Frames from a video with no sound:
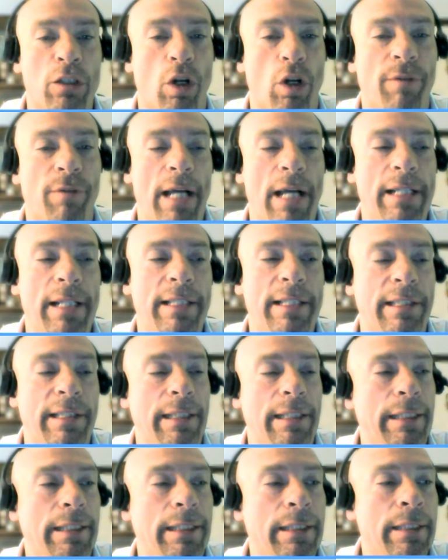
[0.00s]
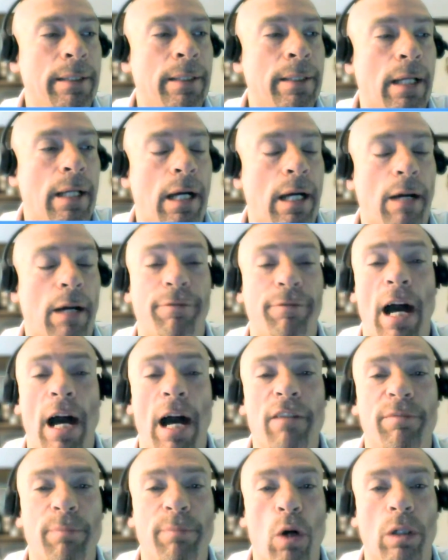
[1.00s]
So if I see
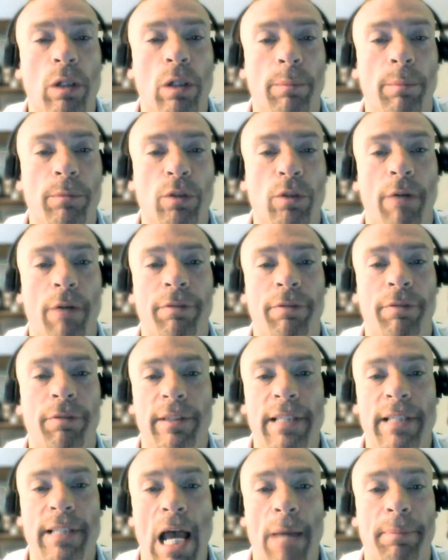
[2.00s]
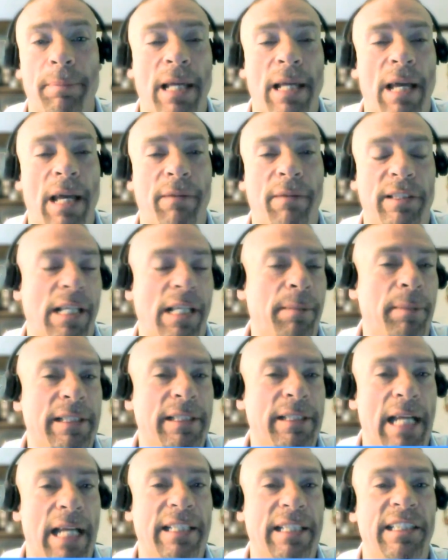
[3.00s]
5 modems off of a tap that have the same
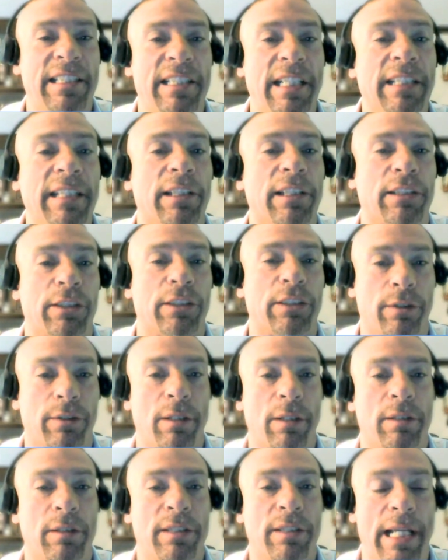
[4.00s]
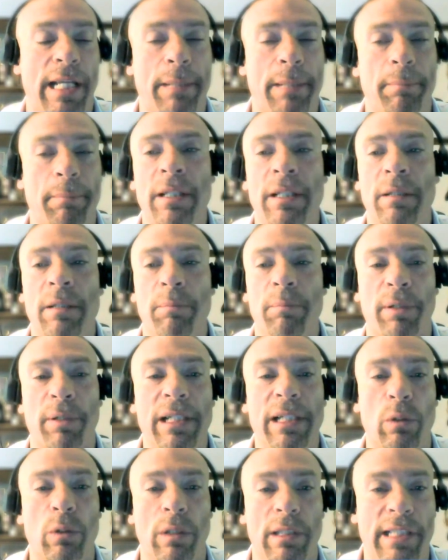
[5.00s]
exact signature, the same
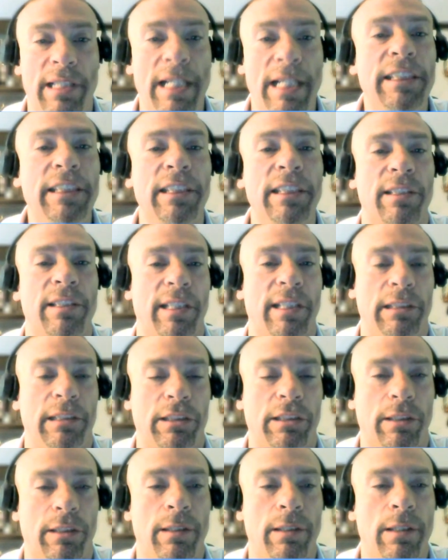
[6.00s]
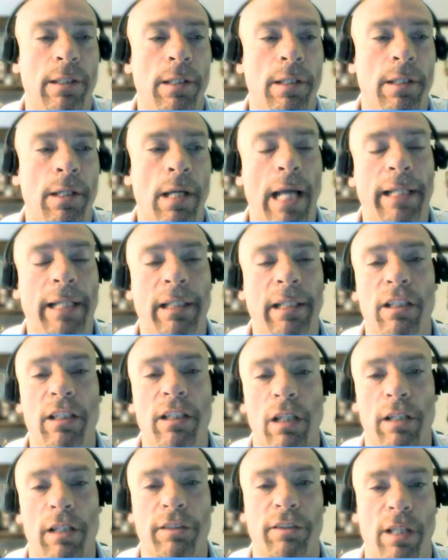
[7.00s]
pre-equalization signature, I can
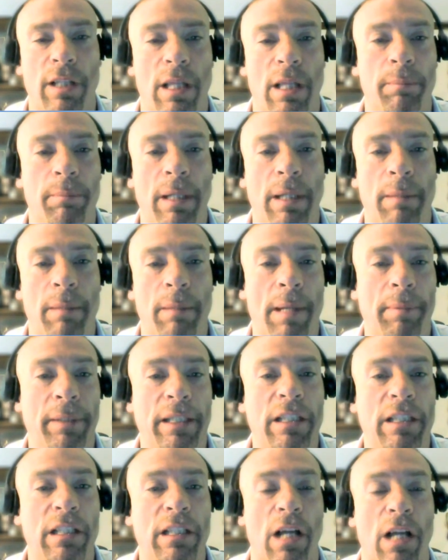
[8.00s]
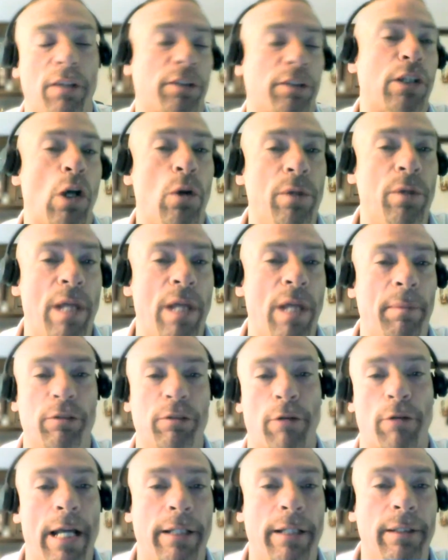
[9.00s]
cluster them and maybe color code them
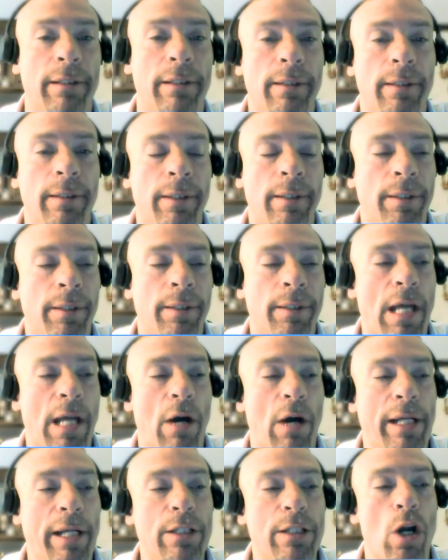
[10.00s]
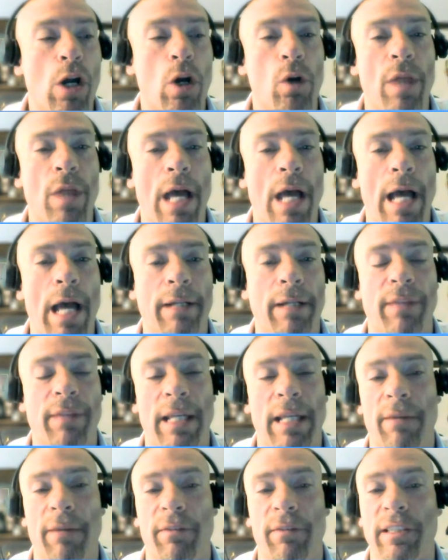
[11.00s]
as red. Now I know that if
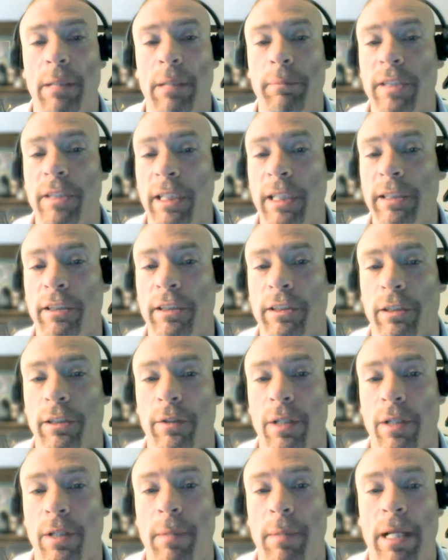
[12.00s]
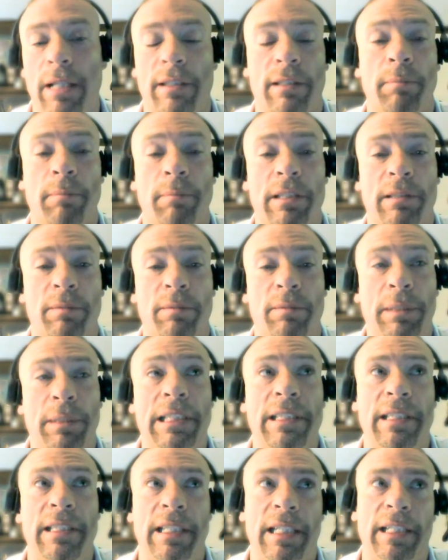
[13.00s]
they have the same signature, they must
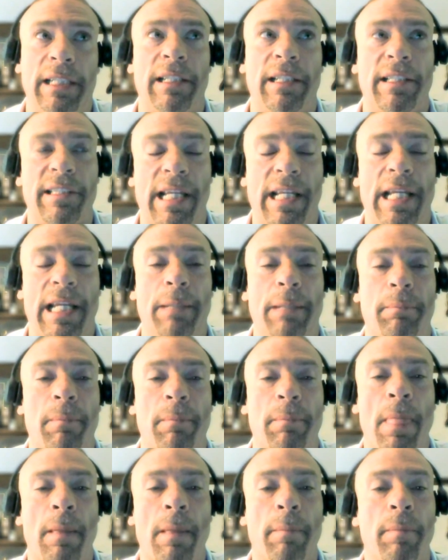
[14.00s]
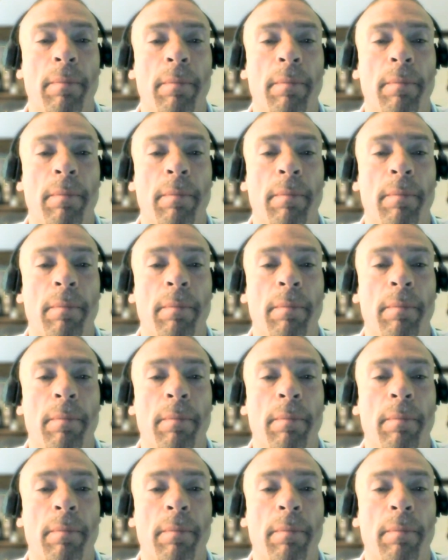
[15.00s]
be seeing the same